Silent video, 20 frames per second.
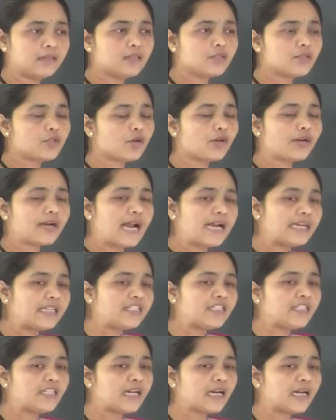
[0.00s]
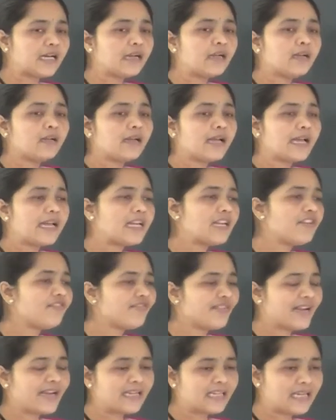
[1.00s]
So write here any
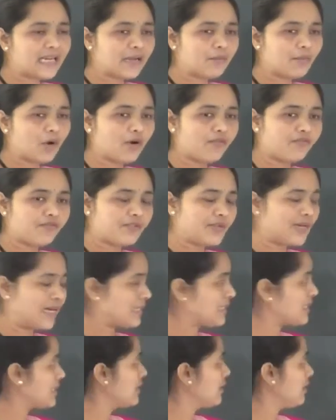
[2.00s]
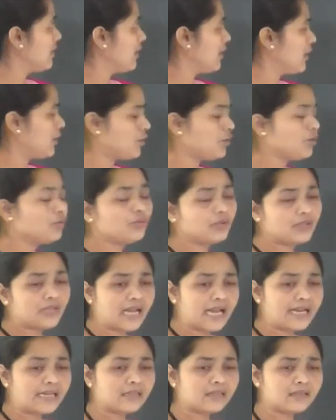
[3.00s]
fake name of yours, you would
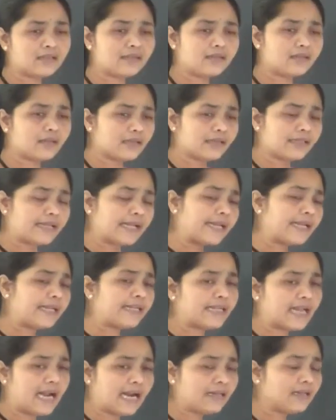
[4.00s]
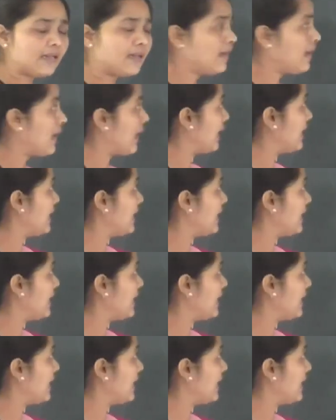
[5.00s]
like take it that, and